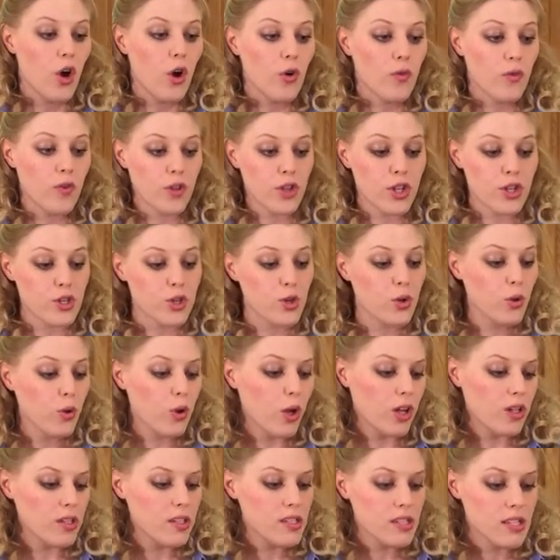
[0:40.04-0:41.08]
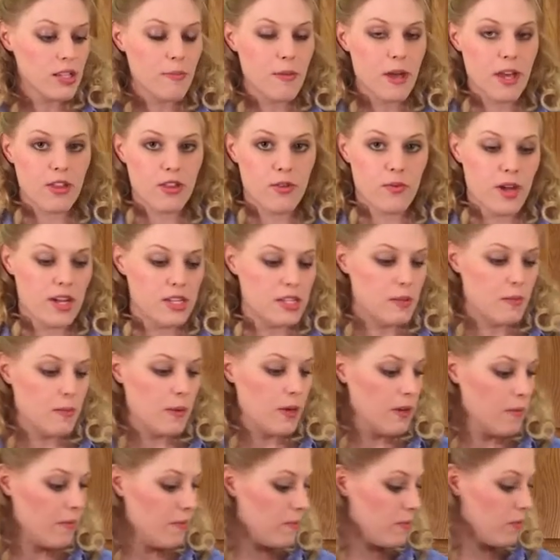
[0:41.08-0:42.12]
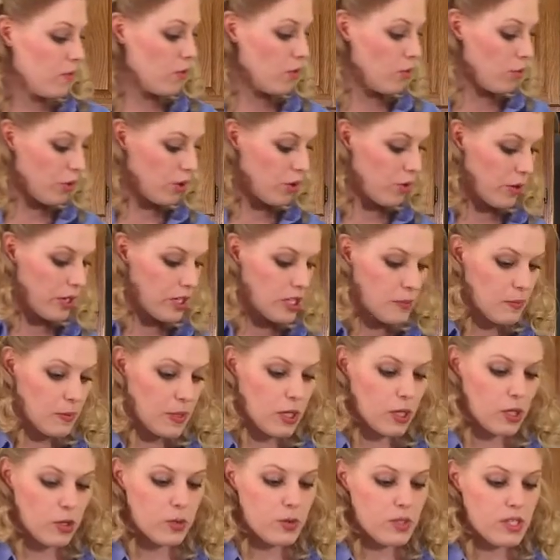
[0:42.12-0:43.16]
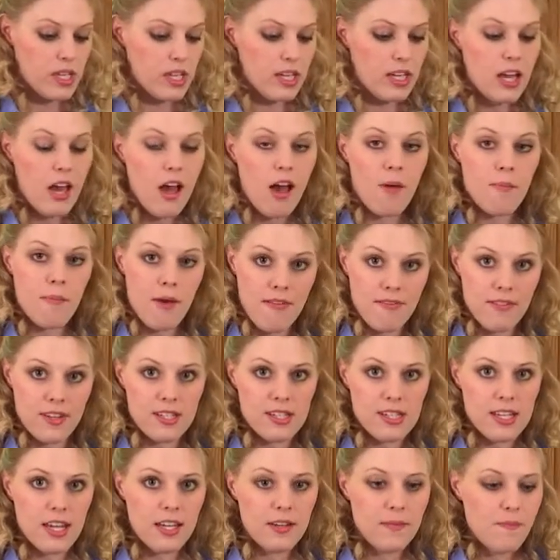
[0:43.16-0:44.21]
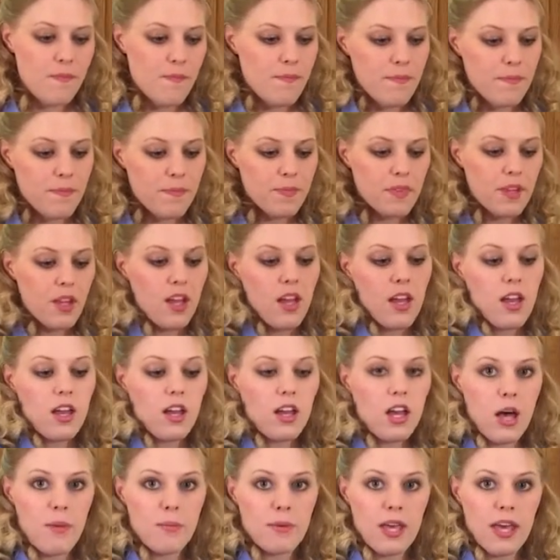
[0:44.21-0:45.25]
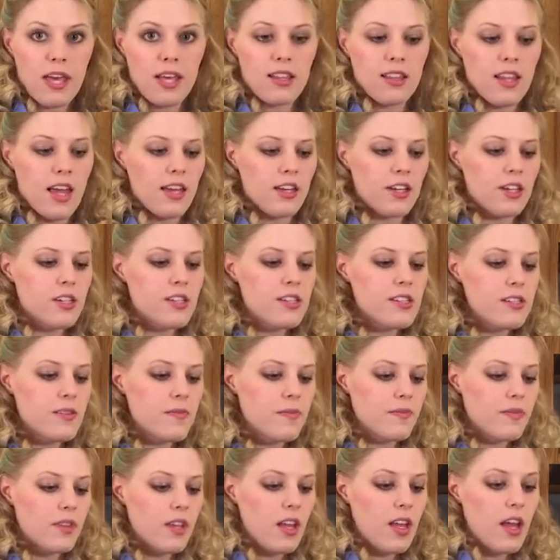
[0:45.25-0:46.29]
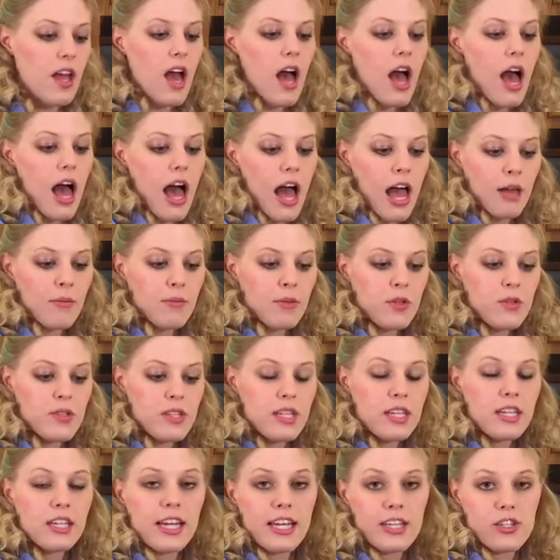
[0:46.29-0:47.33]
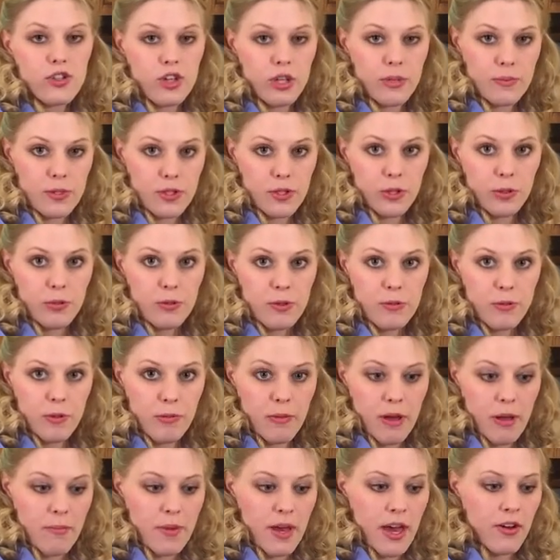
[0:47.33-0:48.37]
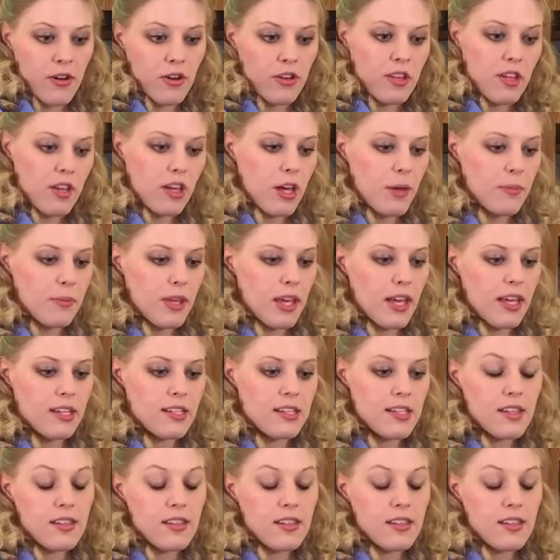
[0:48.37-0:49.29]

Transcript: For the tools to make the recipe, we're going to be using a muffin tin, cupcake liners. I'm using an ice cream scoop to put my batter in the cupcake